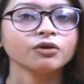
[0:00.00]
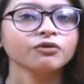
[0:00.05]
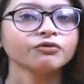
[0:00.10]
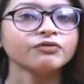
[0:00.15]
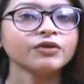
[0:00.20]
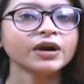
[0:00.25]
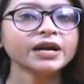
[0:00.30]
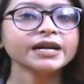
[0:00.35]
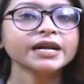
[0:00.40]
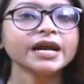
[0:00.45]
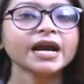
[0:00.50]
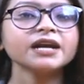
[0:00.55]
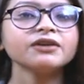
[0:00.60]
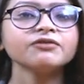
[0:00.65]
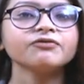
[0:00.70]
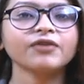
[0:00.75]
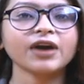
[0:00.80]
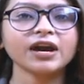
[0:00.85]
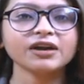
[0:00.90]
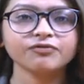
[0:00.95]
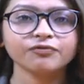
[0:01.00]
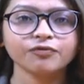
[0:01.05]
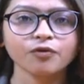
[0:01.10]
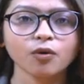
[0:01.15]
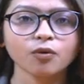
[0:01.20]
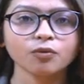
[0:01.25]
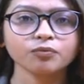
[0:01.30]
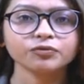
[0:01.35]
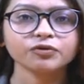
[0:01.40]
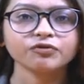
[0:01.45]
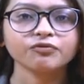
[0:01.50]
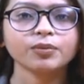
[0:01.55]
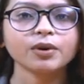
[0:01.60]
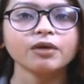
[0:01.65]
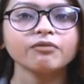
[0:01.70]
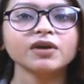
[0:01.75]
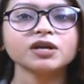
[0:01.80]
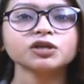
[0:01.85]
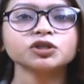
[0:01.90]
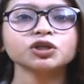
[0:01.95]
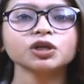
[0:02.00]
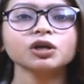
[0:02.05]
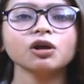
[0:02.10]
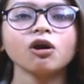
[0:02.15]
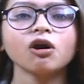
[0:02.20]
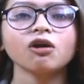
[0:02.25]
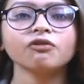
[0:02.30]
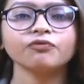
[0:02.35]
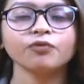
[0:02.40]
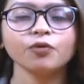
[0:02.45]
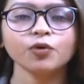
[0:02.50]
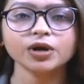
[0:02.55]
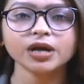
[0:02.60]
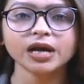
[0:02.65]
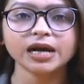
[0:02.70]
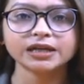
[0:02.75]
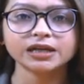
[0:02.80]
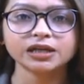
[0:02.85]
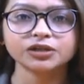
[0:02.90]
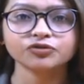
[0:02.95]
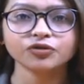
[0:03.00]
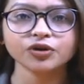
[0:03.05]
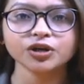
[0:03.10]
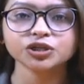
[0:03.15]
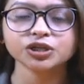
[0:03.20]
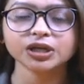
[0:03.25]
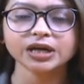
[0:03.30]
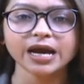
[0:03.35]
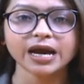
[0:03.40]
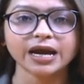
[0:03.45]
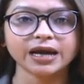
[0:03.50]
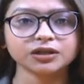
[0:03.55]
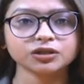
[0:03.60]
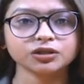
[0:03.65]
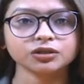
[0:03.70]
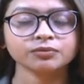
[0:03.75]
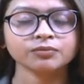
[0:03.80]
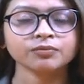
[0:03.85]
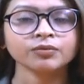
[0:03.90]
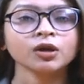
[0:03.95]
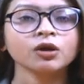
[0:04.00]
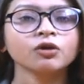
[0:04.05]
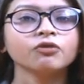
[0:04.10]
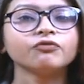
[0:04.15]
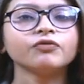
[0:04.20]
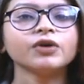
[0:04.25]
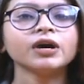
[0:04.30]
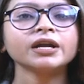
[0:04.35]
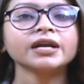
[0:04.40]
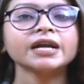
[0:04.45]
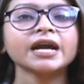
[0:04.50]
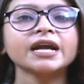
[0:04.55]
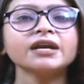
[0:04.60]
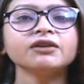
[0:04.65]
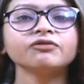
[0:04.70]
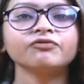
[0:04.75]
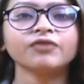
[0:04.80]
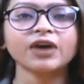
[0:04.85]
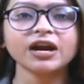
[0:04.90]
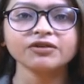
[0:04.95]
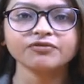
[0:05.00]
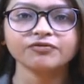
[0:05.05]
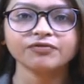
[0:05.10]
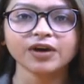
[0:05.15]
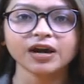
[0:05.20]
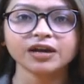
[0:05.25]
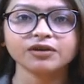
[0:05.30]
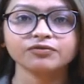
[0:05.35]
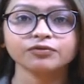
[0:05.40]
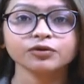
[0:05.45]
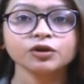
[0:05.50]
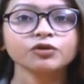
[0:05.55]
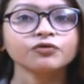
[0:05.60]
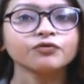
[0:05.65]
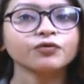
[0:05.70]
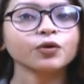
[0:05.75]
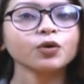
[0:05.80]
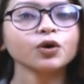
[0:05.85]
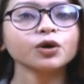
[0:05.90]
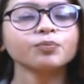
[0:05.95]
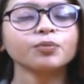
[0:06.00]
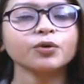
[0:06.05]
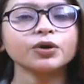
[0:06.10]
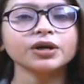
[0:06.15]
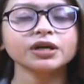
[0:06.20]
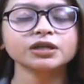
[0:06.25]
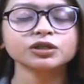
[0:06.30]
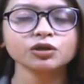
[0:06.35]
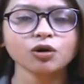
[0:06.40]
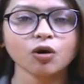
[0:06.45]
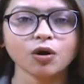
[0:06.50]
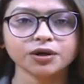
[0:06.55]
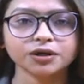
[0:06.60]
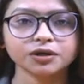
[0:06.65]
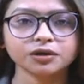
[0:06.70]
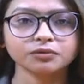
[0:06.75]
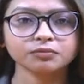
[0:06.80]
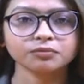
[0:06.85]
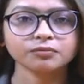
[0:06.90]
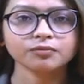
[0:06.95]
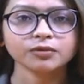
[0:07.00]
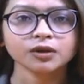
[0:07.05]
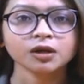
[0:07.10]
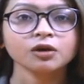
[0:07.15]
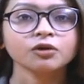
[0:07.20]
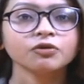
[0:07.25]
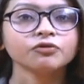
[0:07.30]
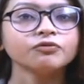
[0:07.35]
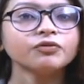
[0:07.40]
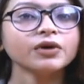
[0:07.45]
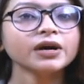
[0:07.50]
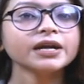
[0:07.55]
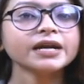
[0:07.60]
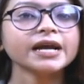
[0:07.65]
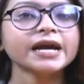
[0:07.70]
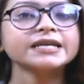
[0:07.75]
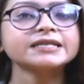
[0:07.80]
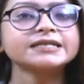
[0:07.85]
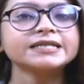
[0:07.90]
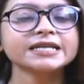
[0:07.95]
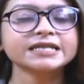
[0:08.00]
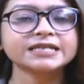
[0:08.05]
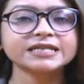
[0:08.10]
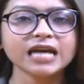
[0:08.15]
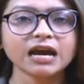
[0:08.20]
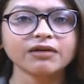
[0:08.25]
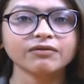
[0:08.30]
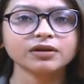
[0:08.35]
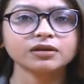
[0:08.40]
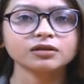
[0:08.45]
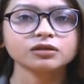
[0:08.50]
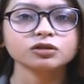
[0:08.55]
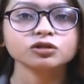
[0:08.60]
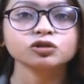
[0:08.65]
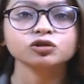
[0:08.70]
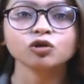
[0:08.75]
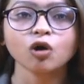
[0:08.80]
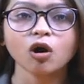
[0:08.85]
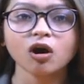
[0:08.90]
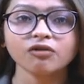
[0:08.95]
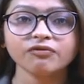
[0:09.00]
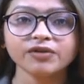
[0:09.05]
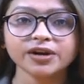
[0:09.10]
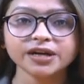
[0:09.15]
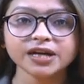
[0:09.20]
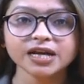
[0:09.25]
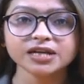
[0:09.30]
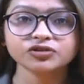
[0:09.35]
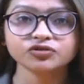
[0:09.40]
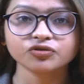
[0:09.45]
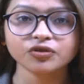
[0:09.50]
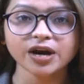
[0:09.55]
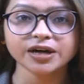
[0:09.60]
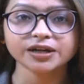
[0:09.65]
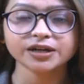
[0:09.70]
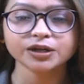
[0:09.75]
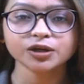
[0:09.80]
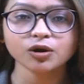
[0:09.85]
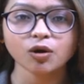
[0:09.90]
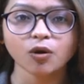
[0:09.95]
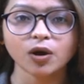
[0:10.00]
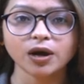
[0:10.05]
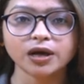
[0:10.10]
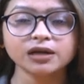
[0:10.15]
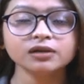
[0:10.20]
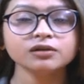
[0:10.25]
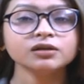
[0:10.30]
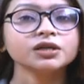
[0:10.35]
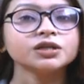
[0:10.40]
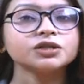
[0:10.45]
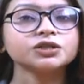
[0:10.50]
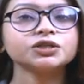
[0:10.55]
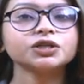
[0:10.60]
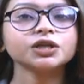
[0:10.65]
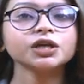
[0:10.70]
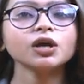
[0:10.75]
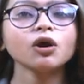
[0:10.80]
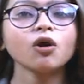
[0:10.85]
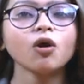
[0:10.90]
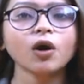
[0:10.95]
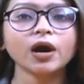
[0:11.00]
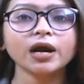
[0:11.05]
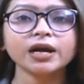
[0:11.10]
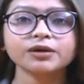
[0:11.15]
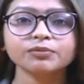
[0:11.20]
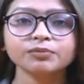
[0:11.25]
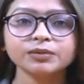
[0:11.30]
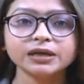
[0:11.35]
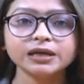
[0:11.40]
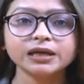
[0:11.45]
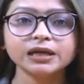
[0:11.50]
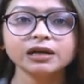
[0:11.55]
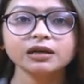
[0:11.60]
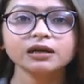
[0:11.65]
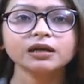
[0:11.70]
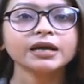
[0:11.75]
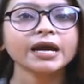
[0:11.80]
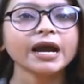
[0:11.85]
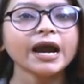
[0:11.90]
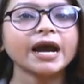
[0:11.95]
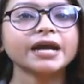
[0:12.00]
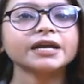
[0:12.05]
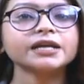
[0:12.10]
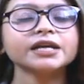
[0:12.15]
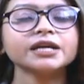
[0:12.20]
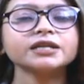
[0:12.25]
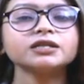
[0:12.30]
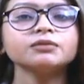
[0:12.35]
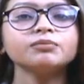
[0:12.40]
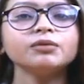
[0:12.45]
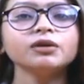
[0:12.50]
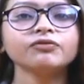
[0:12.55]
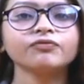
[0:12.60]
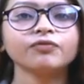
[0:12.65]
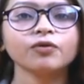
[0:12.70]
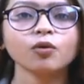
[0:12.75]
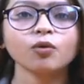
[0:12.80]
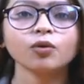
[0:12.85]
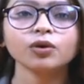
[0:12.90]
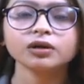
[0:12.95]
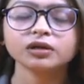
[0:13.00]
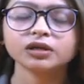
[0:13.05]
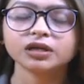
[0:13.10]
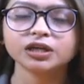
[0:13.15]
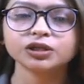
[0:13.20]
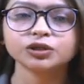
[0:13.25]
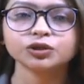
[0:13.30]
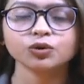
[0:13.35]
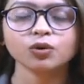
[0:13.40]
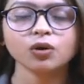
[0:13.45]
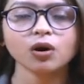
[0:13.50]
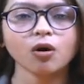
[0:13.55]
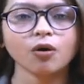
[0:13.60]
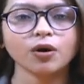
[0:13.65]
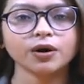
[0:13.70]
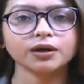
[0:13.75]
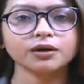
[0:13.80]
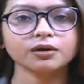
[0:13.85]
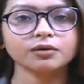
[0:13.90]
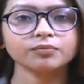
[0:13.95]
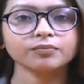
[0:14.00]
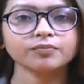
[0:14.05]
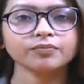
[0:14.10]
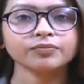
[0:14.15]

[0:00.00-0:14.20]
1954 Prevention of Food Adulteration Act, 1955 Fruit Products Order, 1967 Solvent Extracted Oil, De-oiled Meal and Edible Flour Control Order,